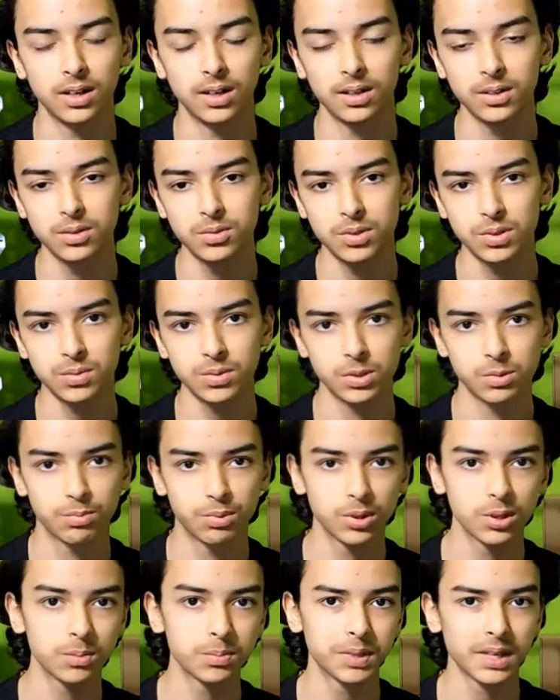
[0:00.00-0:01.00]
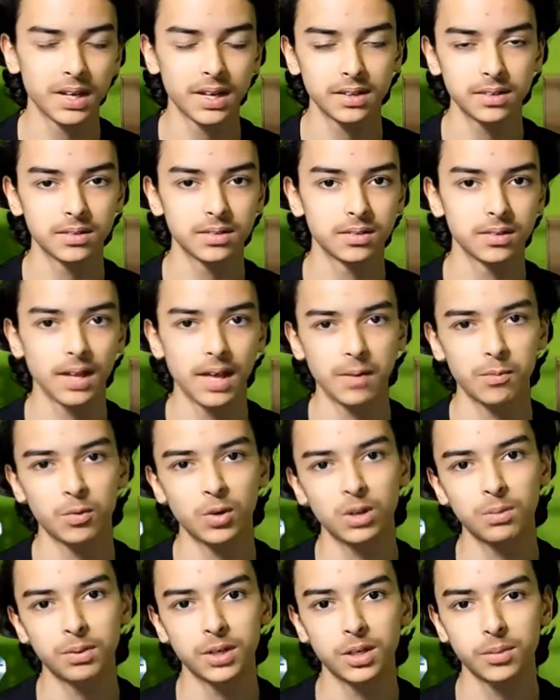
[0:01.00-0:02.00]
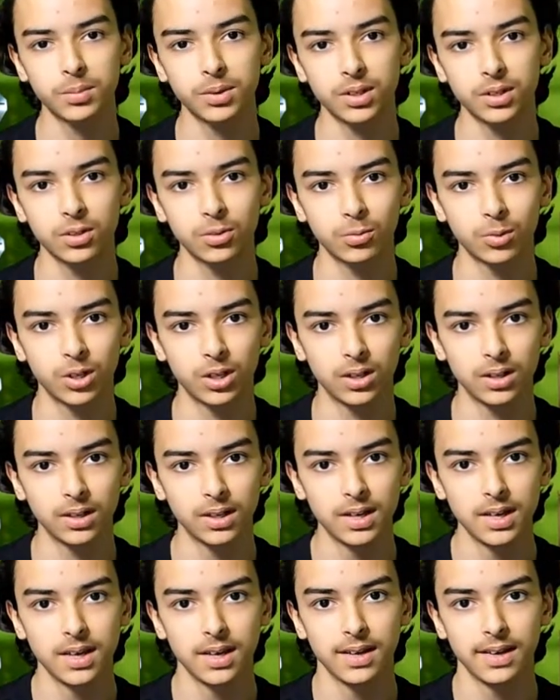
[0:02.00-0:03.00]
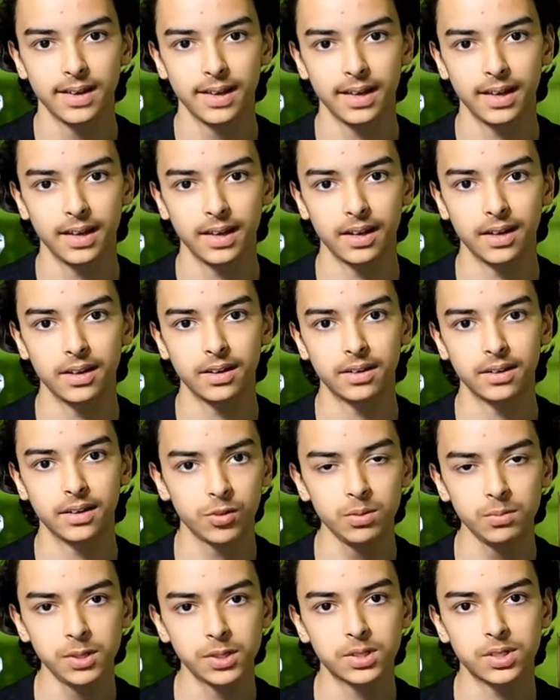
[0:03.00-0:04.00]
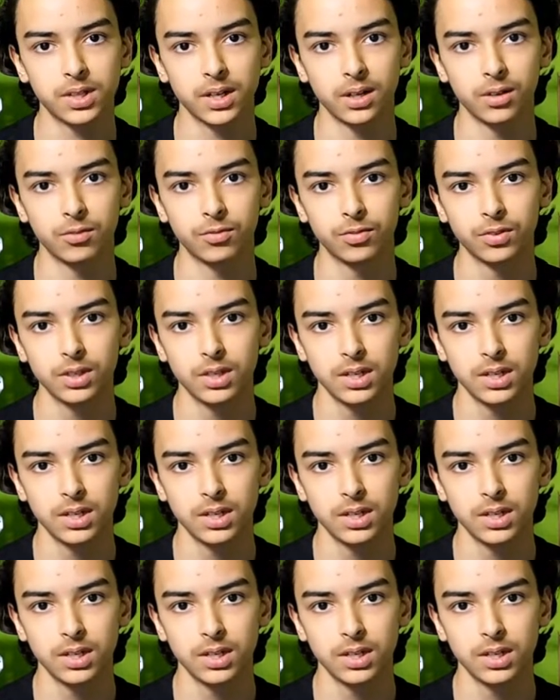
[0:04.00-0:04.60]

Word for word: All you do is put up that that wallpaper on your wall and film yourself